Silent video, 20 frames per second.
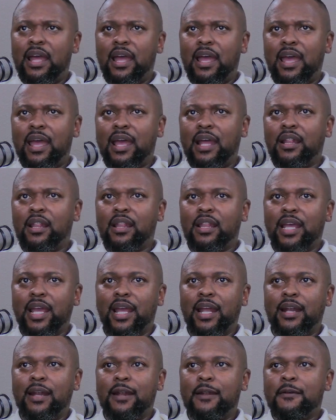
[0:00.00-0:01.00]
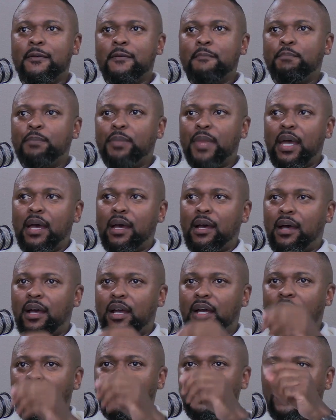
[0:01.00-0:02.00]
And then
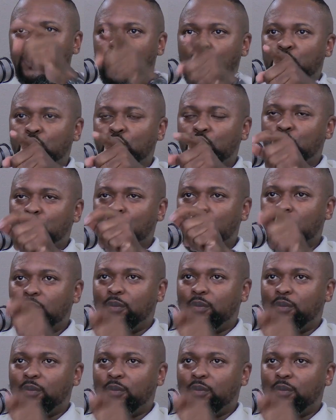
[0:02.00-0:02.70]
you,